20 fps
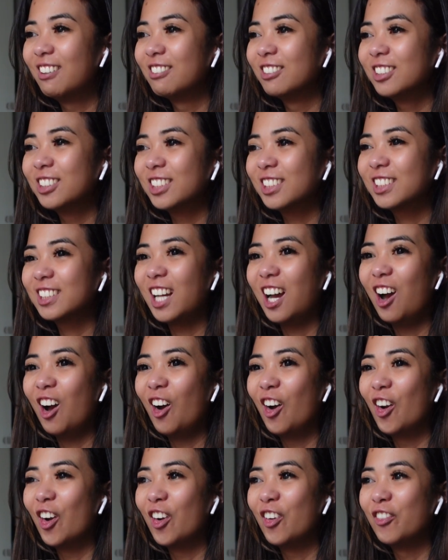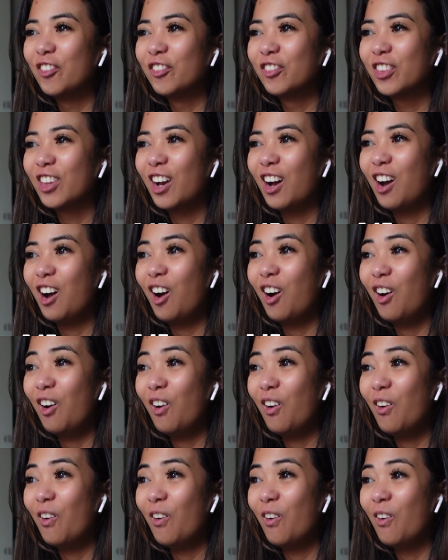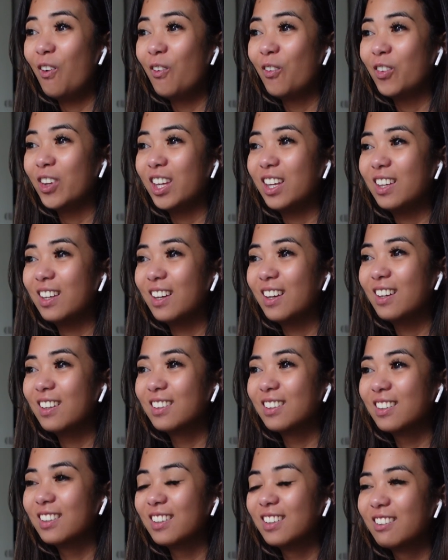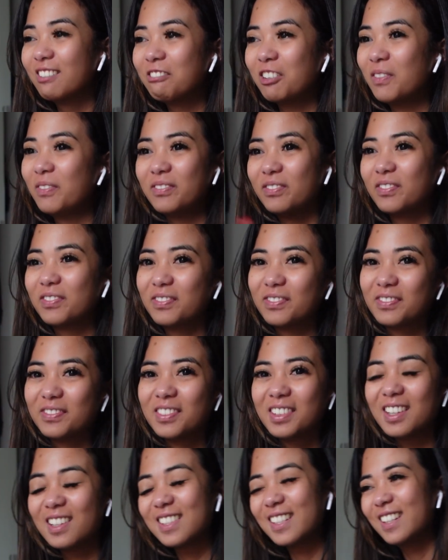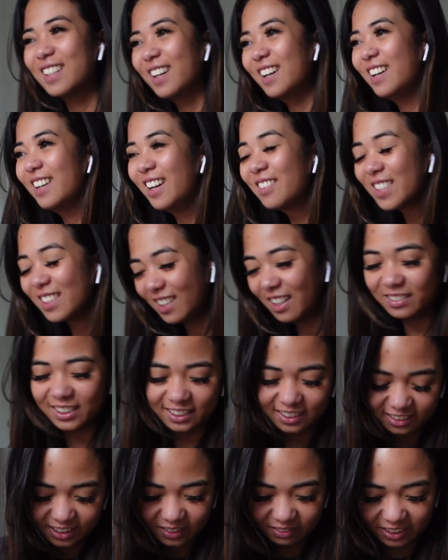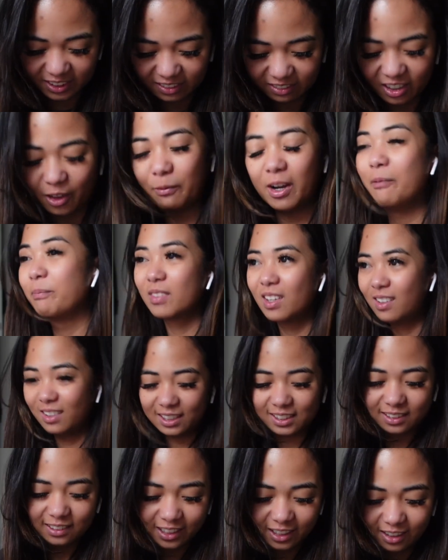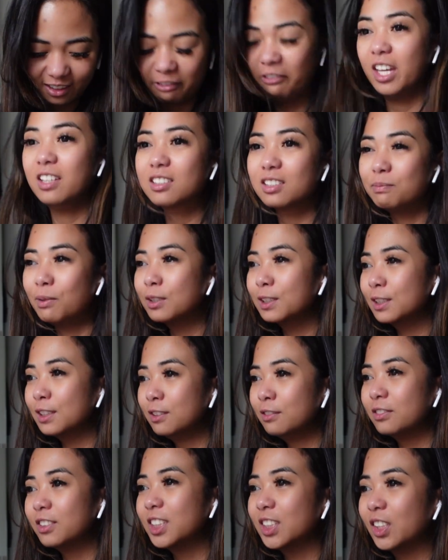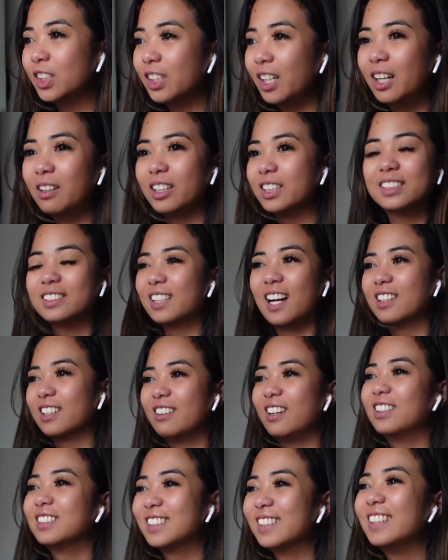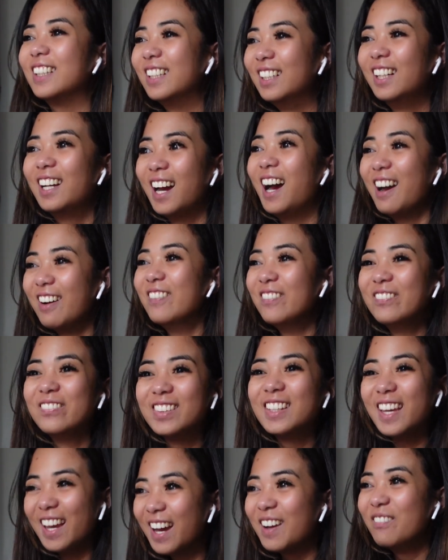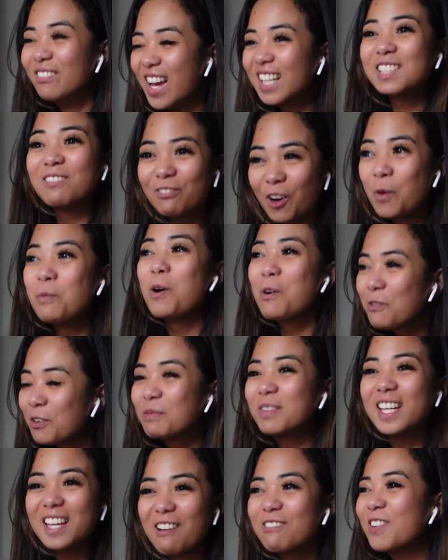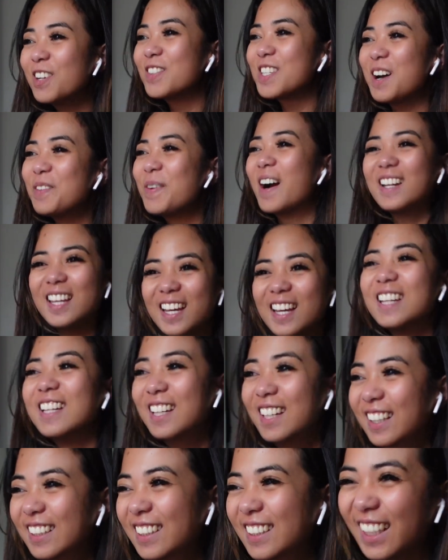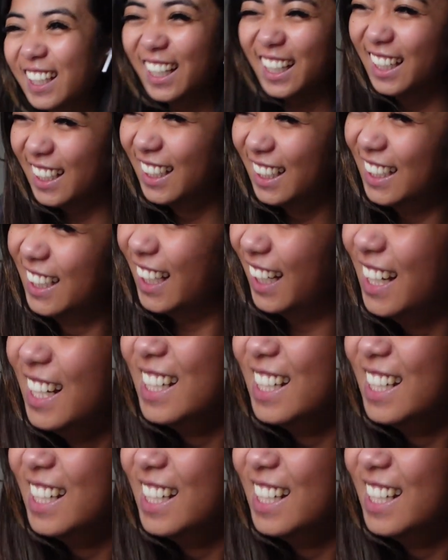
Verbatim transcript: was just at home the whole weekend. My team was genuinely concerned and they're the best. I was feeling fine, so I didn't take any sick days, and that's one of the